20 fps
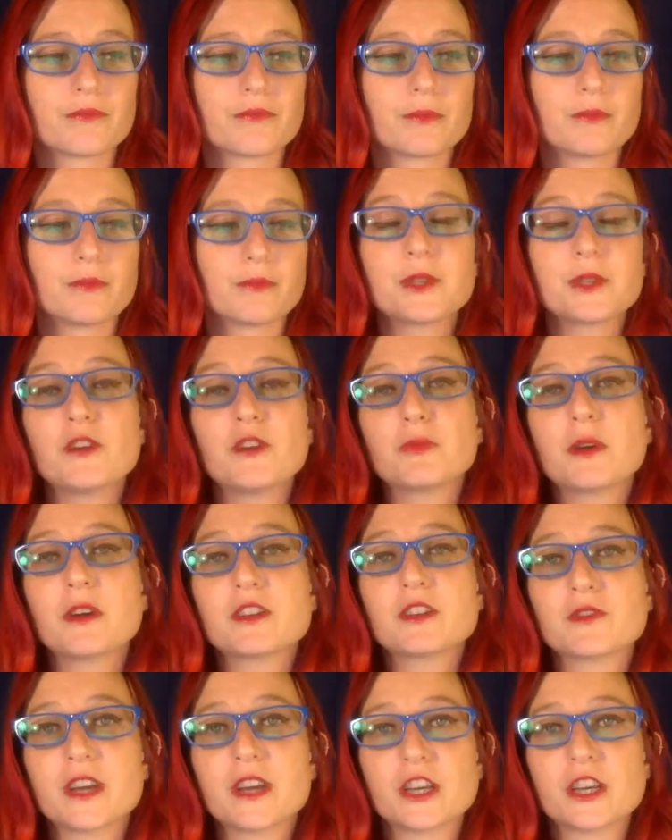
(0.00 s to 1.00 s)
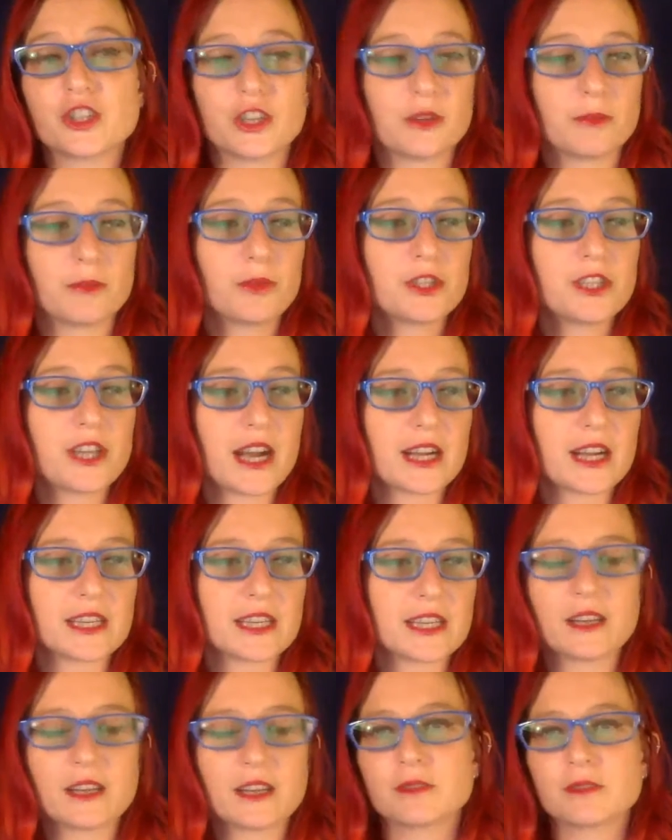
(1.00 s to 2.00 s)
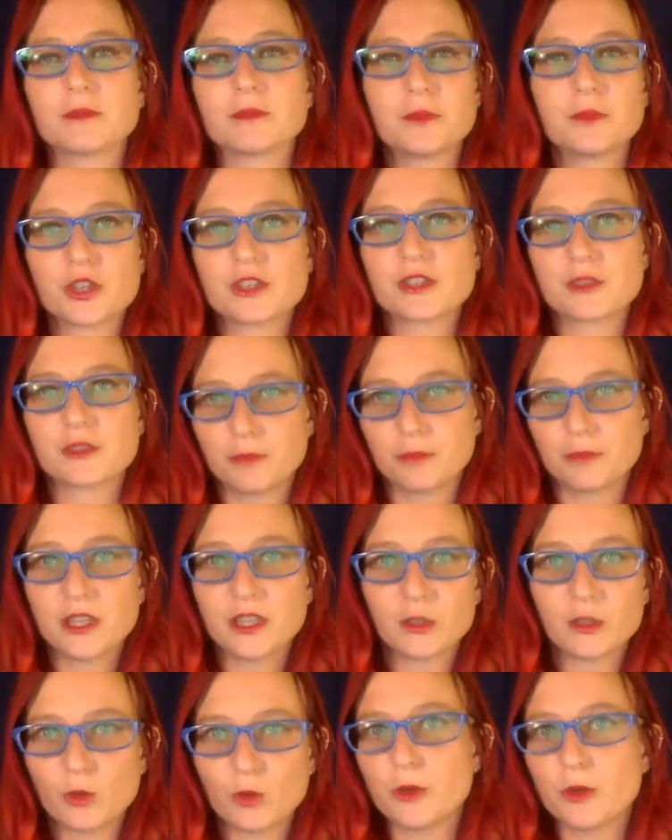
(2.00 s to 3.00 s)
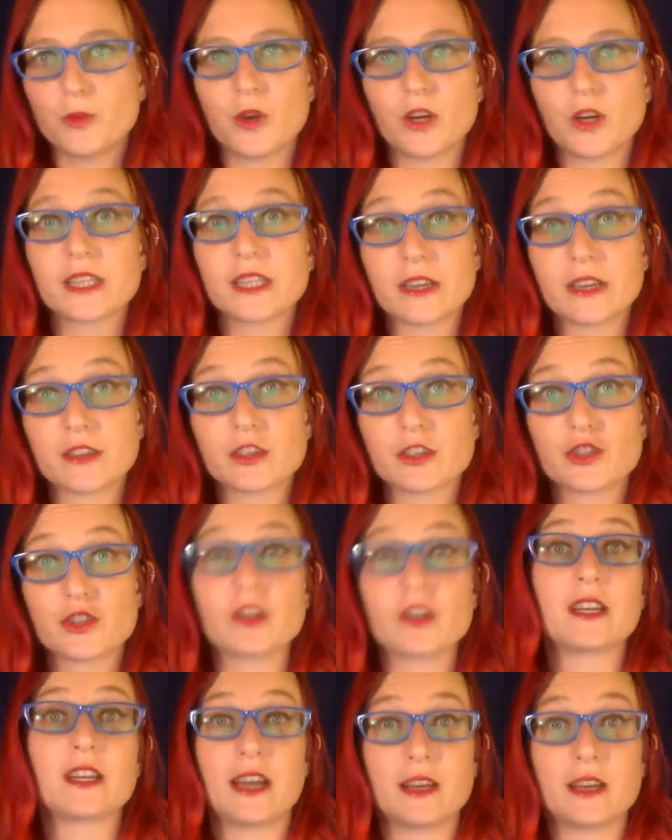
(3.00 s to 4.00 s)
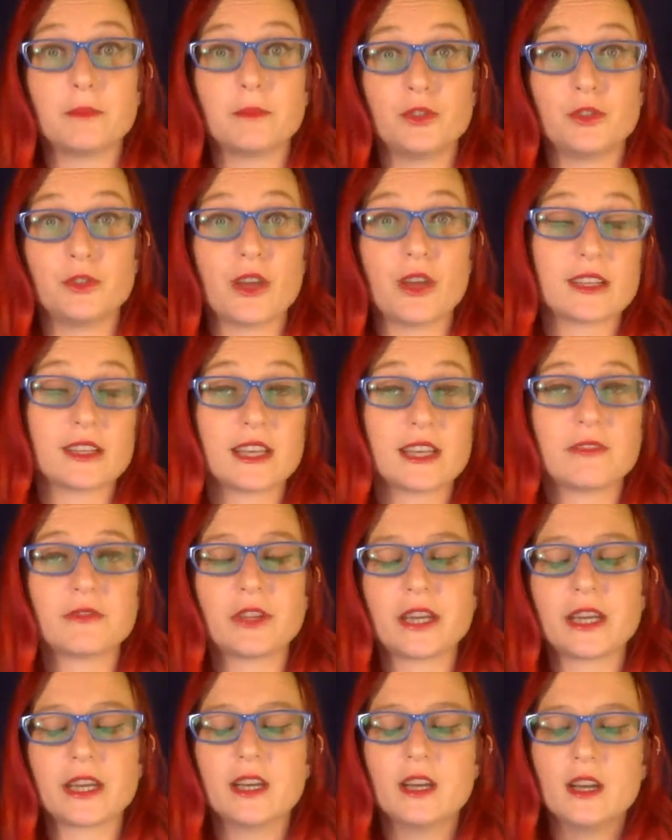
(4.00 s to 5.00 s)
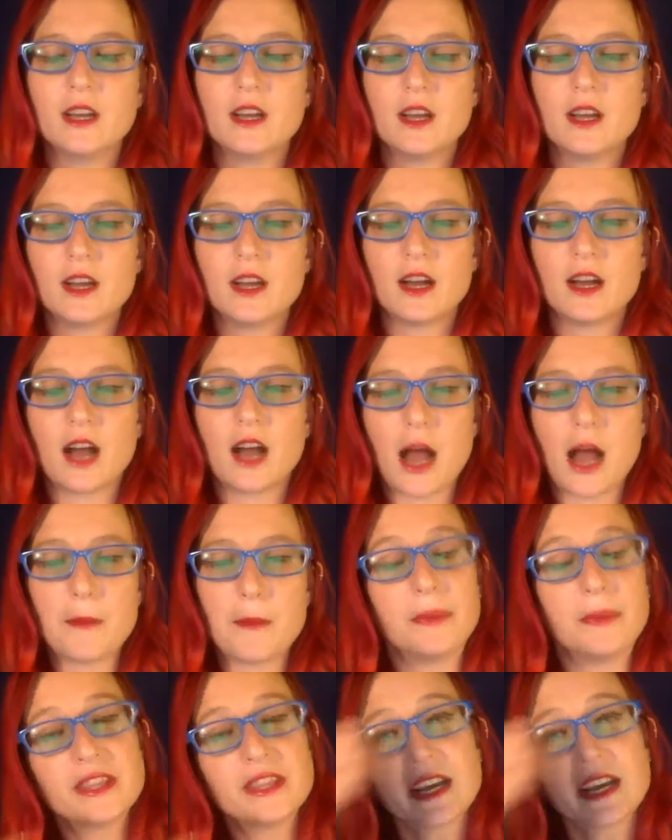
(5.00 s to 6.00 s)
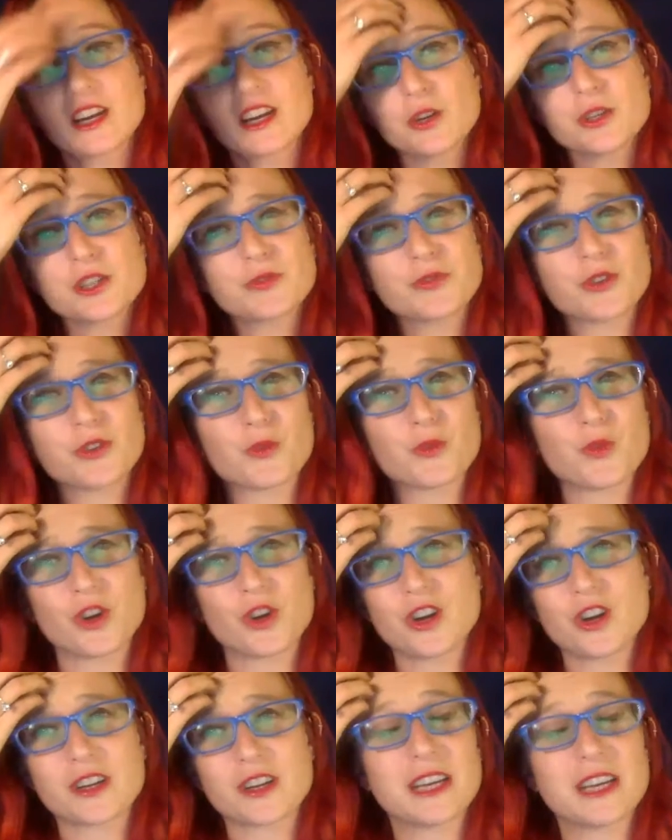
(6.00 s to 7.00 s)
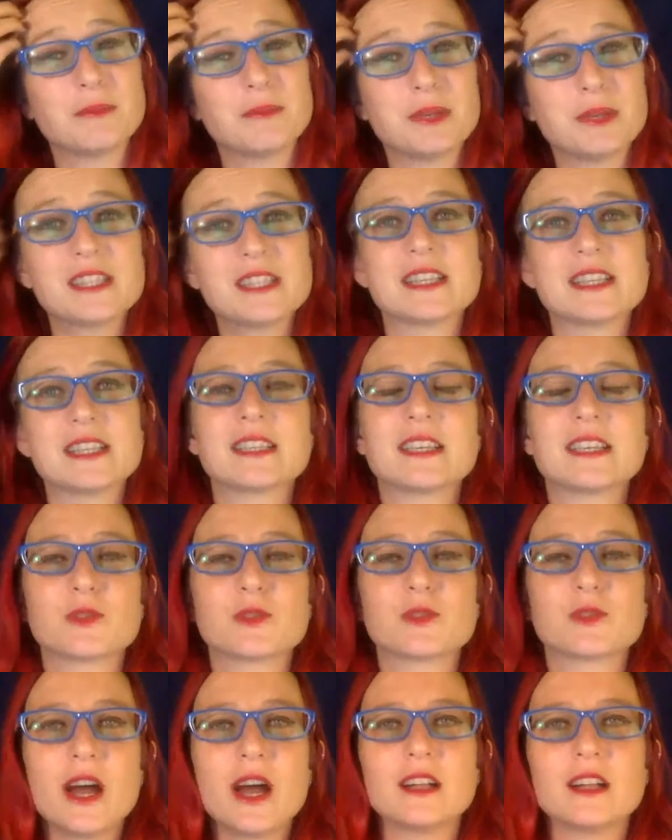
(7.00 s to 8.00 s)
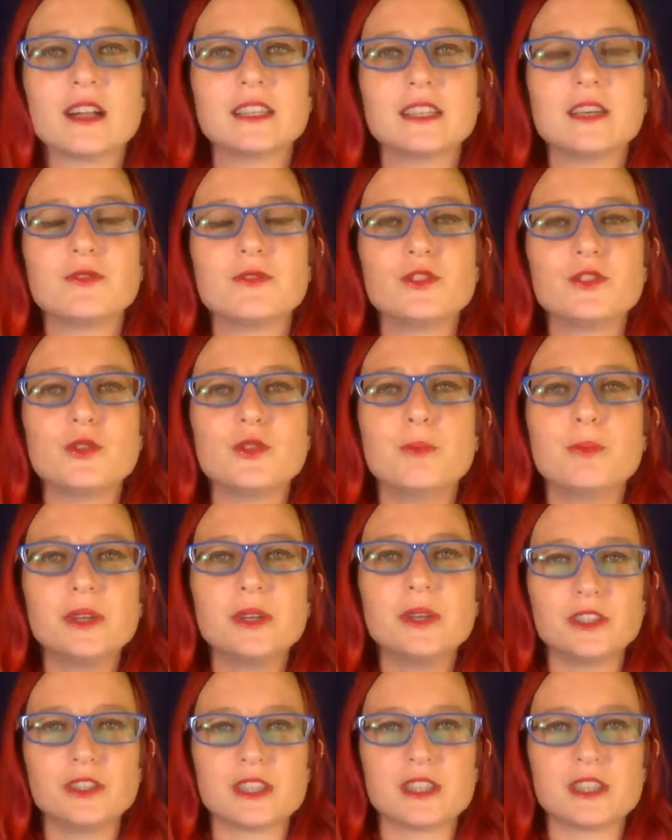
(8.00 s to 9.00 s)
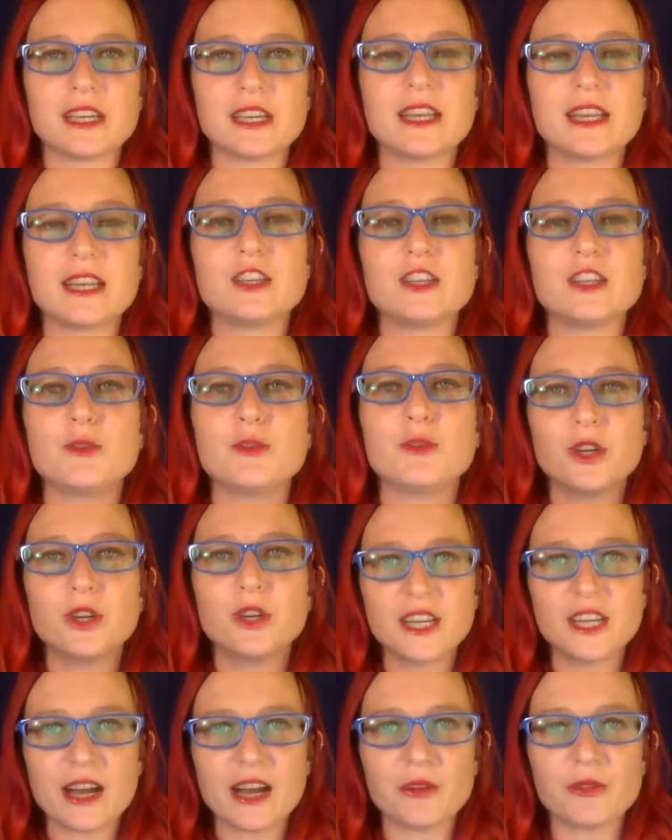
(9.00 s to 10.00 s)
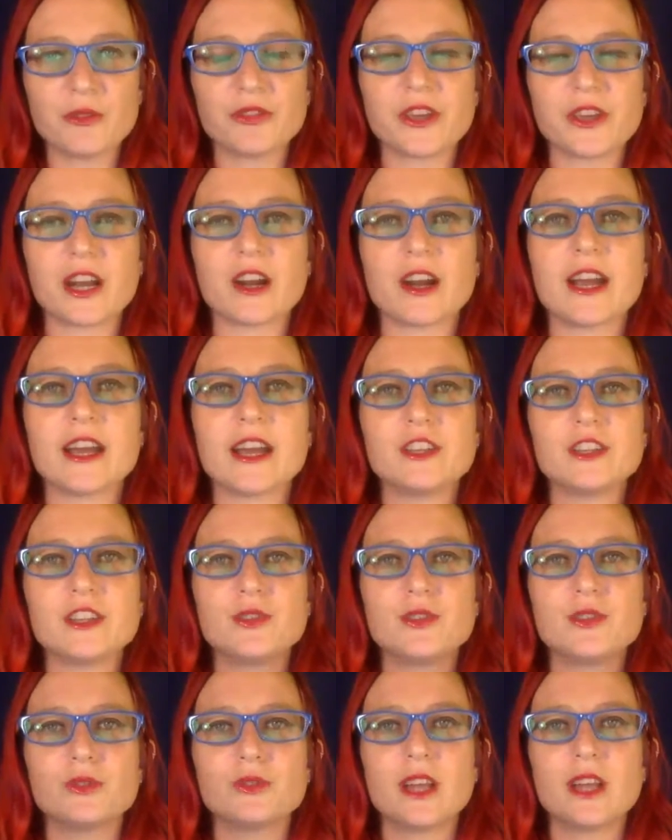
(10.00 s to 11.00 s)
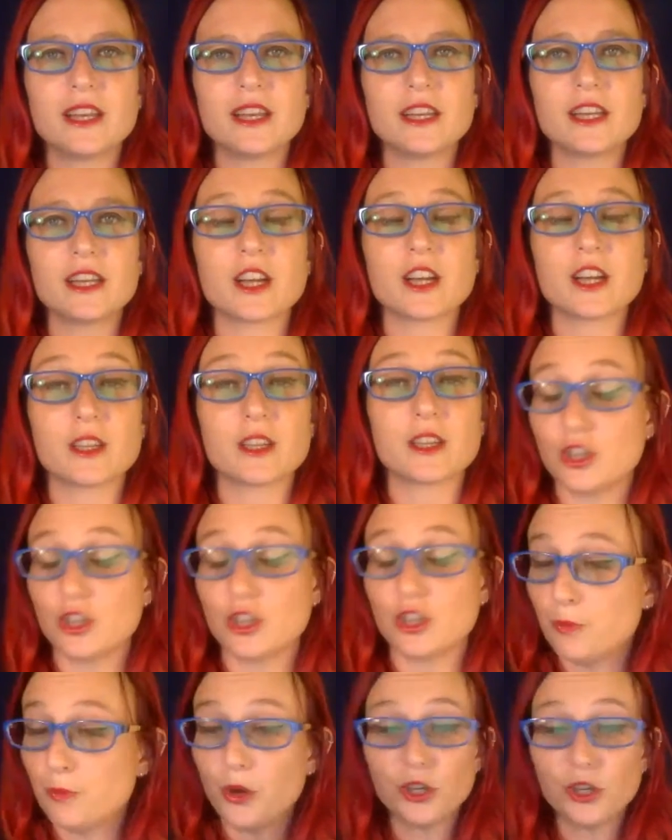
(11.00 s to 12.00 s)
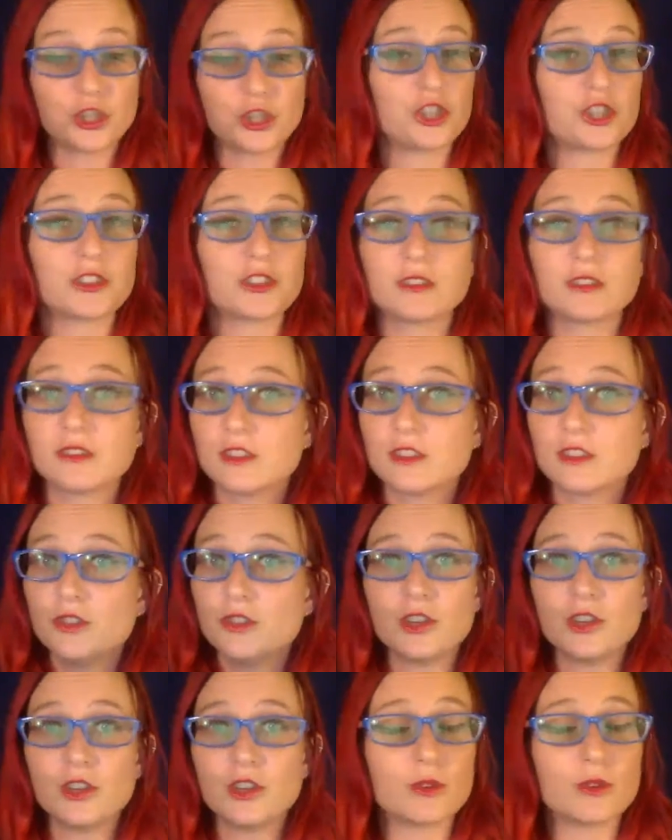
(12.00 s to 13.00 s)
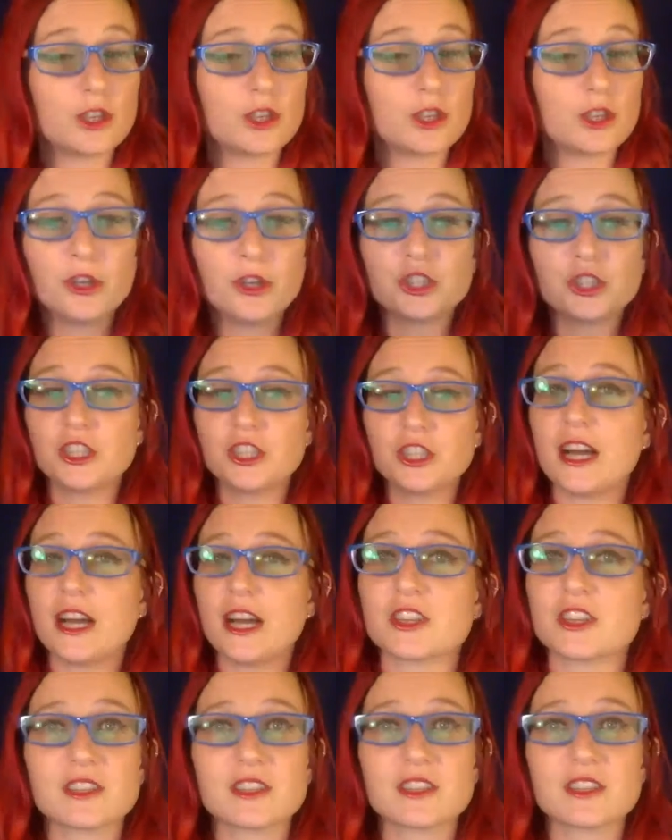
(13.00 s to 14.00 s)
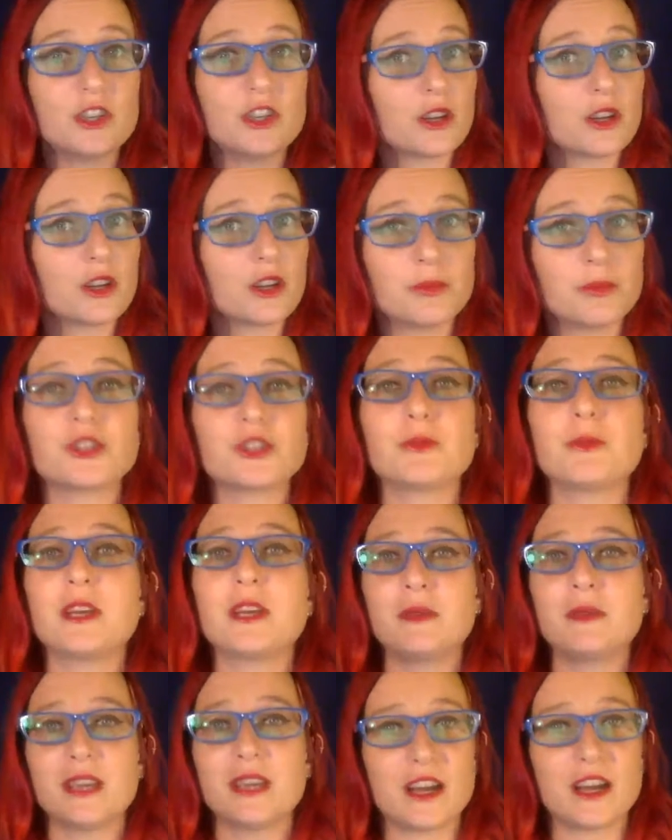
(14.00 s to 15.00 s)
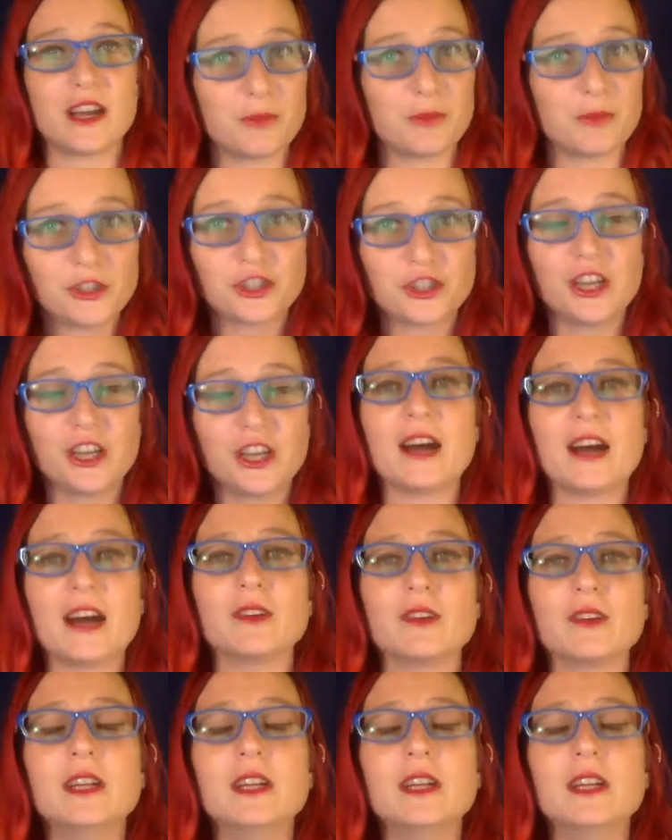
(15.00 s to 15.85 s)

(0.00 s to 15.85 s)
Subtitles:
self-preservation, protecting, just being a woman walking down the street and how to do that safely. But that goes for work and business as well. If you build it and you put it out there and you let it, you push it out, just like you're gonna push a baby out, you push it out.